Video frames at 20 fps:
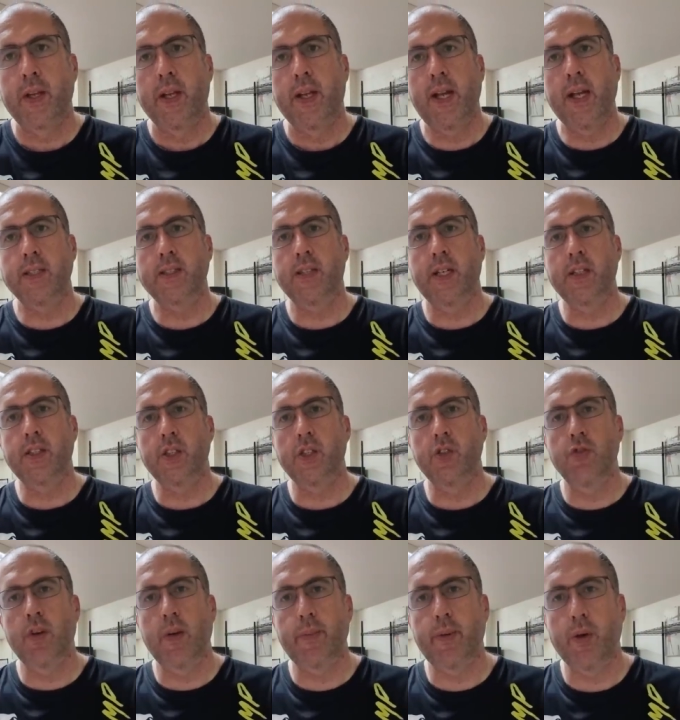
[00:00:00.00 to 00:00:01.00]
Yes, they do
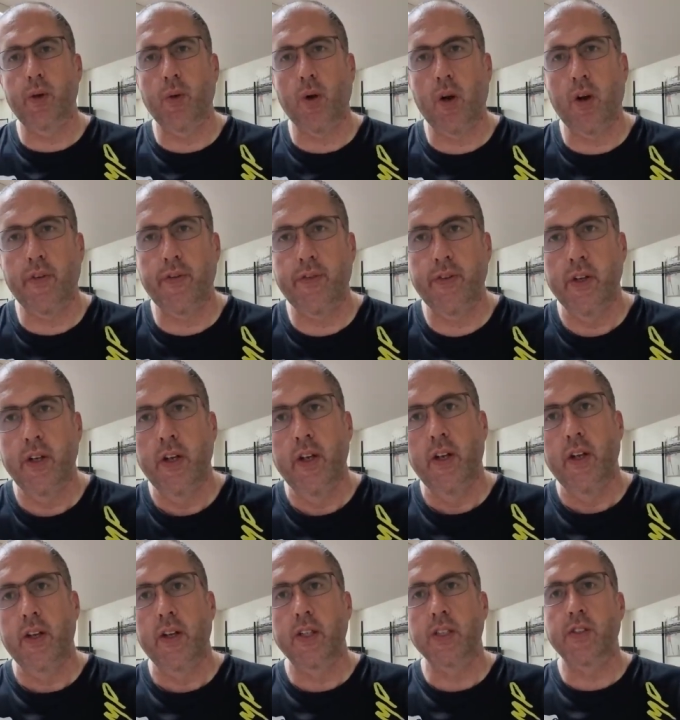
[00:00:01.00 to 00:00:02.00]
rip you off.
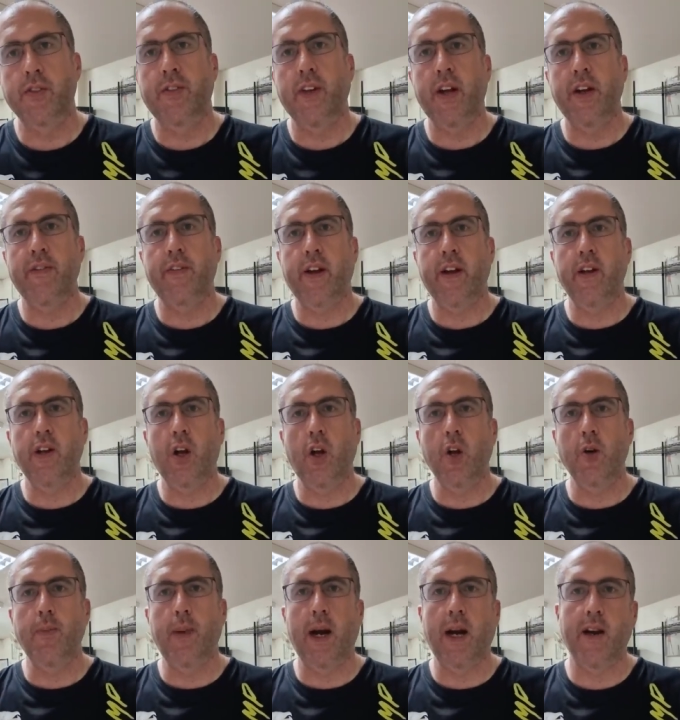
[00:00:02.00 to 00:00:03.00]
There's a very, very
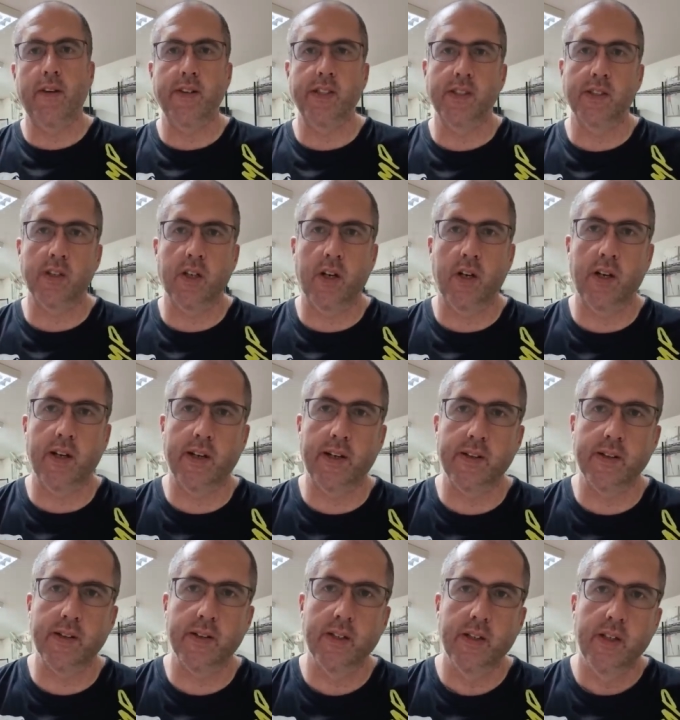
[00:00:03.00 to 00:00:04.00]
low bar in
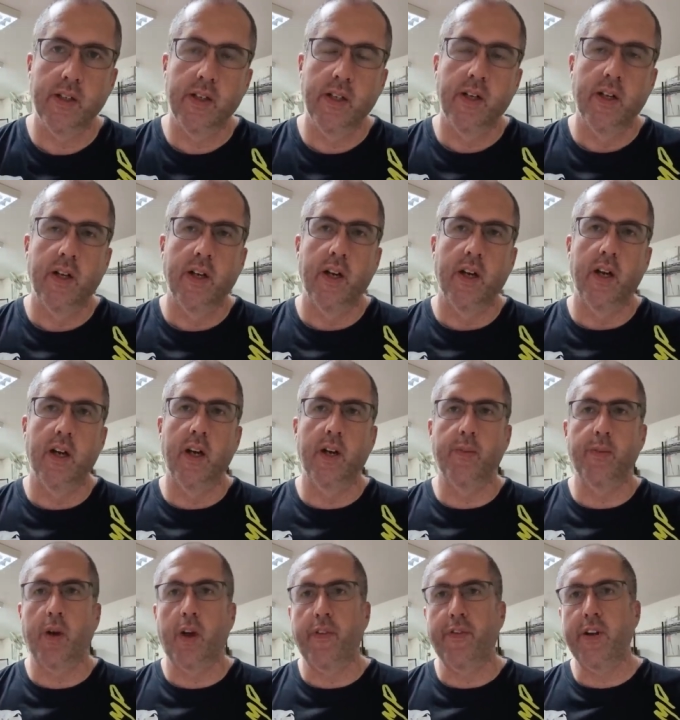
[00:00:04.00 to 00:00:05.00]
Thailand.
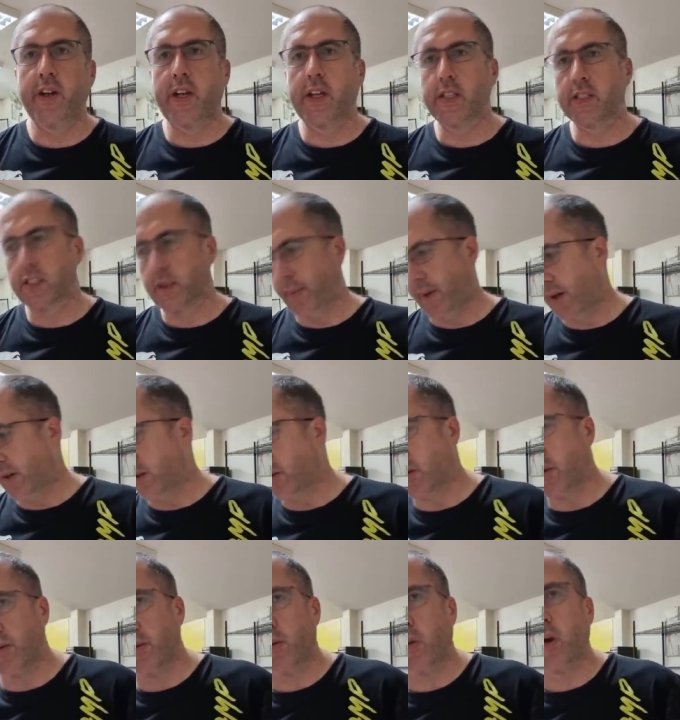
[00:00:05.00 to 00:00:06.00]
I think it's about
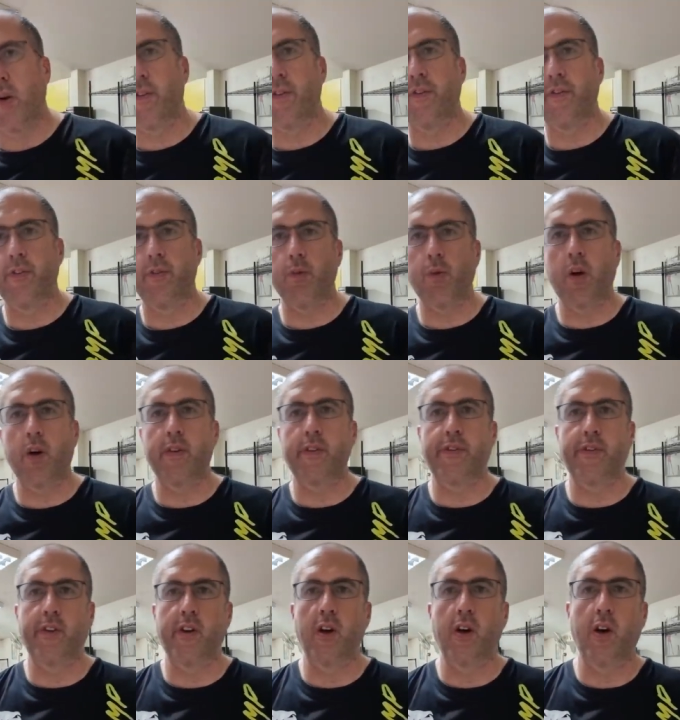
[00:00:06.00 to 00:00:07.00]
one
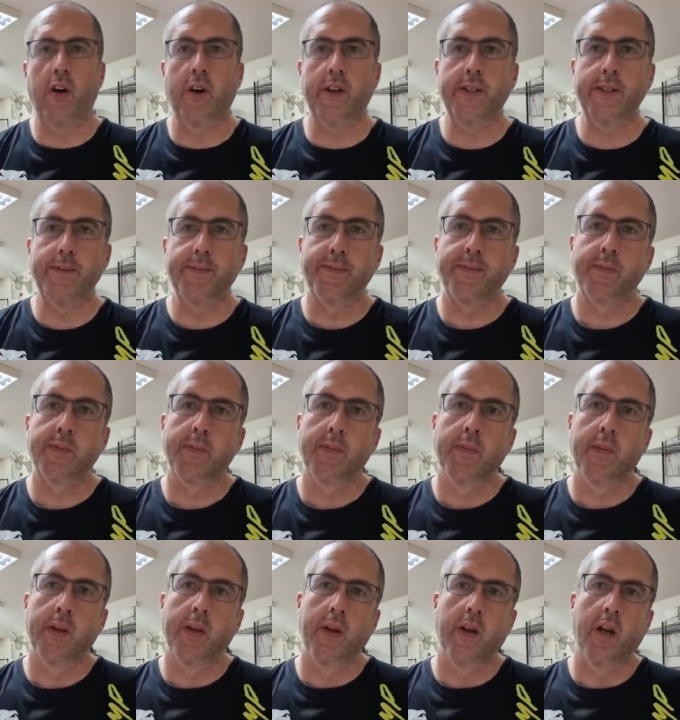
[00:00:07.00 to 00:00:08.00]
foot high.
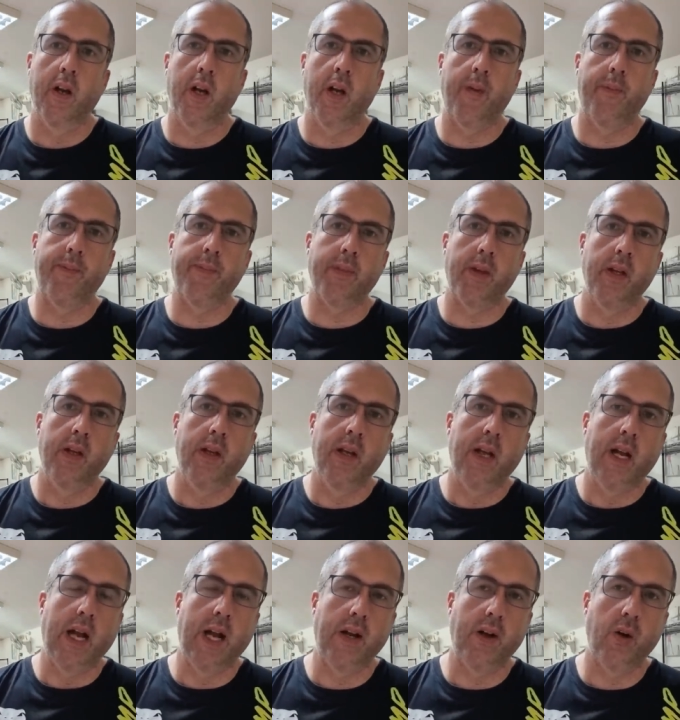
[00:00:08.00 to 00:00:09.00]

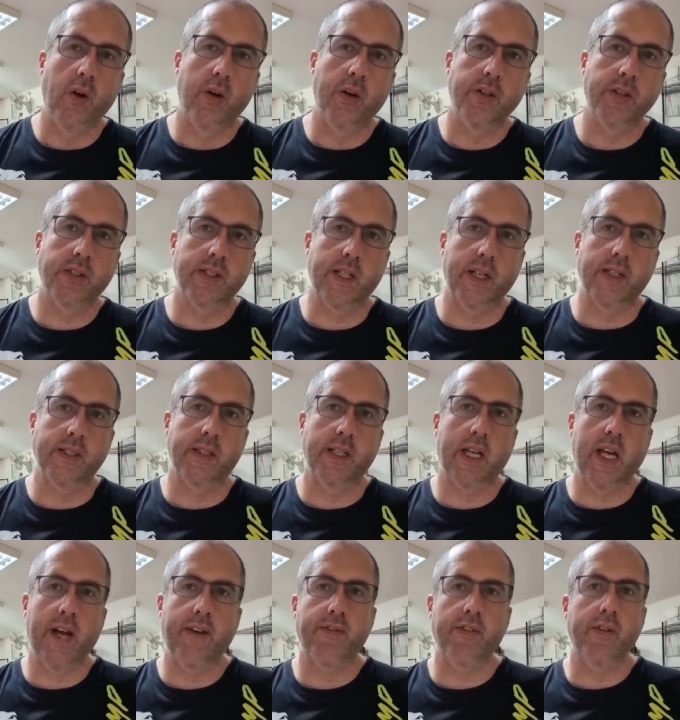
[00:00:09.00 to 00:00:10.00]
And lawyers stick
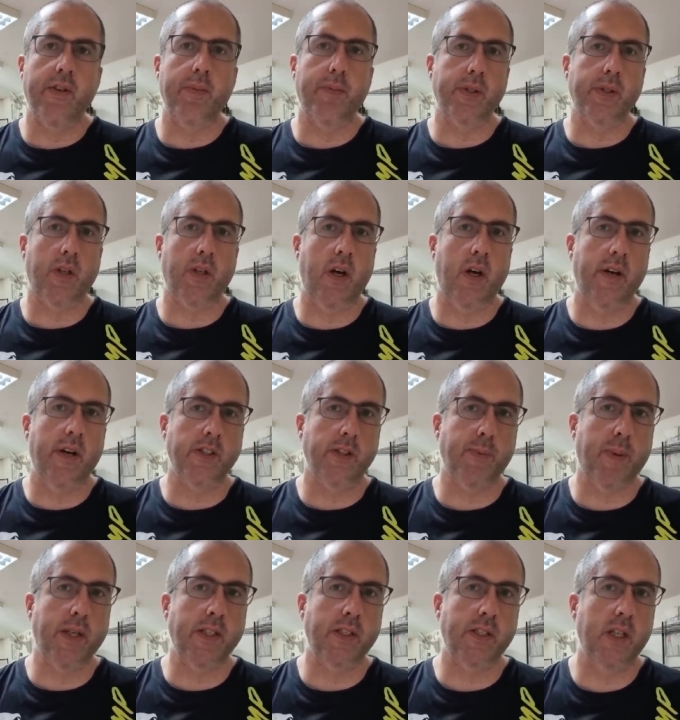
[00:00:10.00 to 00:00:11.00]
together in Pattaya
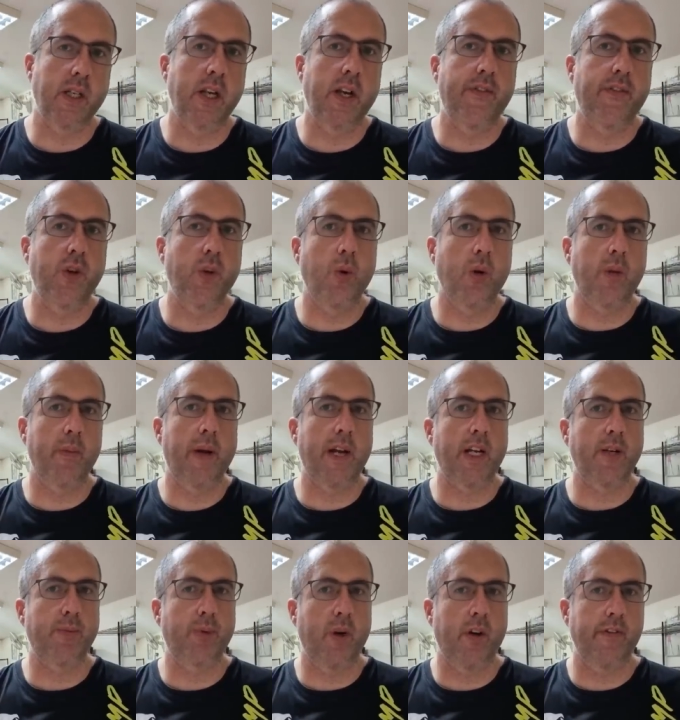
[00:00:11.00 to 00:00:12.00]
especially. If you want to
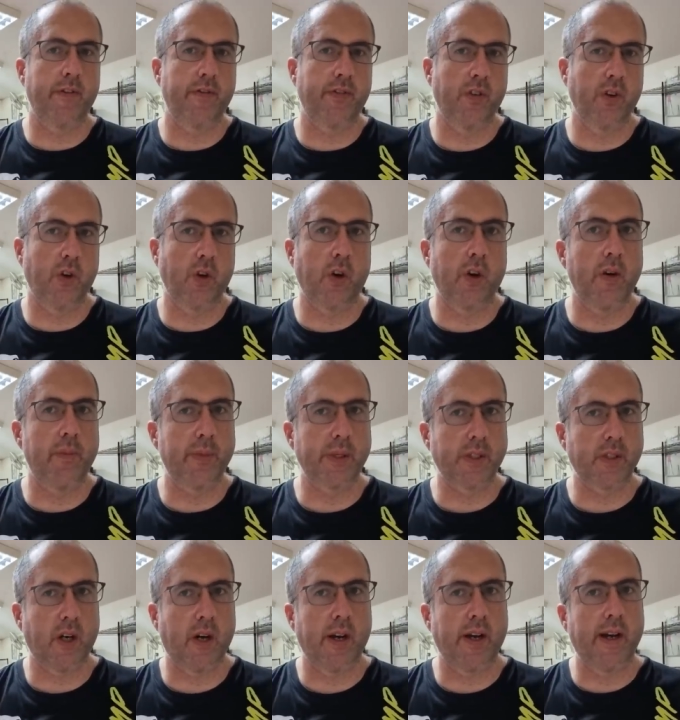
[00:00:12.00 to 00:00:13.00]
make a problem for a lawyer in
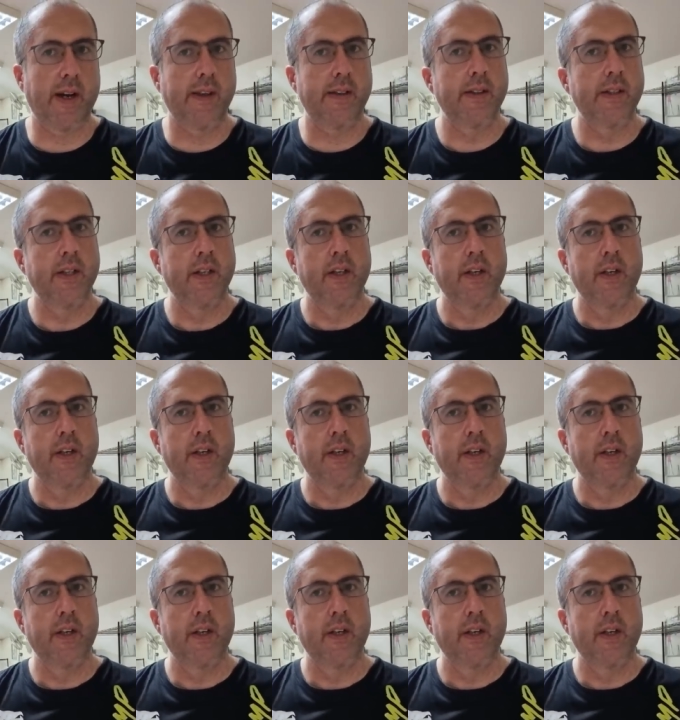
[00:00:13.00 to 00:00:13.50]
Pattaya,